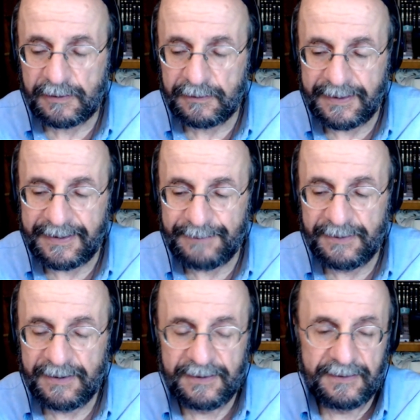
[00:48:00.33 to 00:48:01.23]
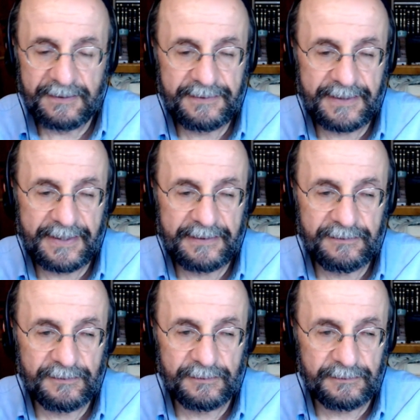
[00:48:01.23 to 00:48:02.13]
claim that
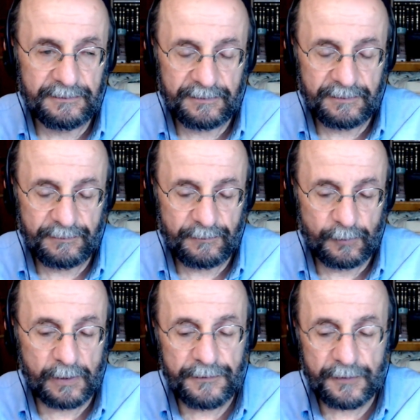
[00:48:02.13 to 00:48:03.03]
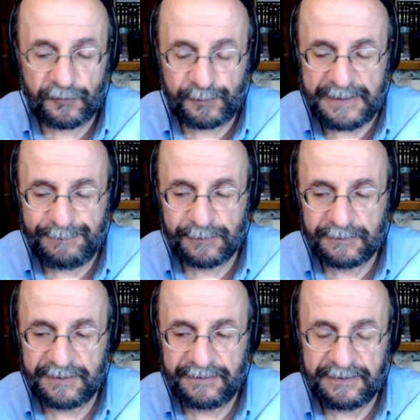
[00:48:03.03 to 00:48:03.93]
all those people
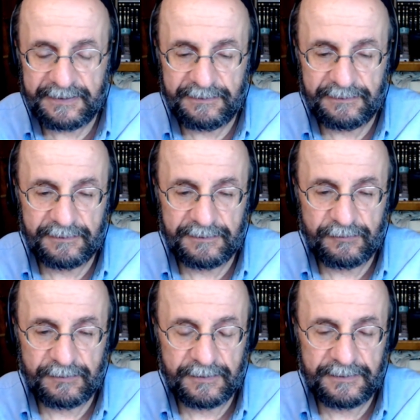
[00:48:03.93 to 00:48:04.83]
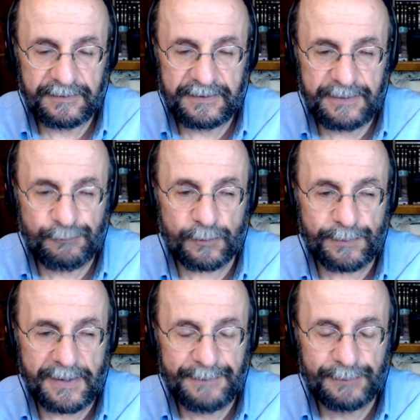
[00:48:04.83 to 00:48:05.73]
in the Hebrew
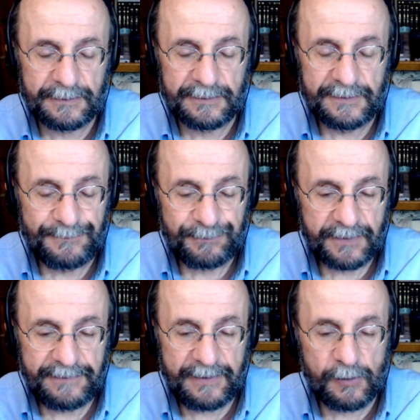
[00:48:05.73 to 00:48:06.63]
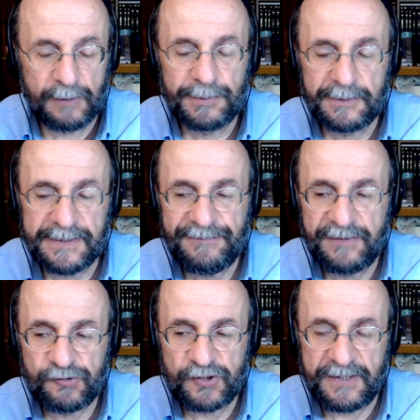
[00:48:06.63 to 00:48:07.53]
Bible, they all believed
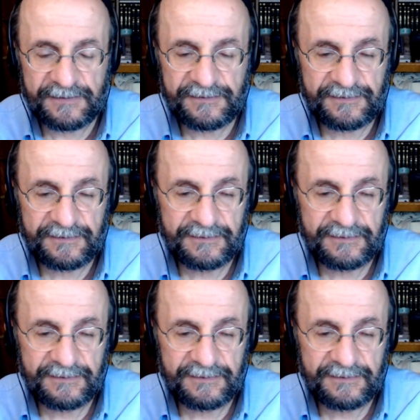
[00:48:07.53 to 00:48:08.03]
in Jesus.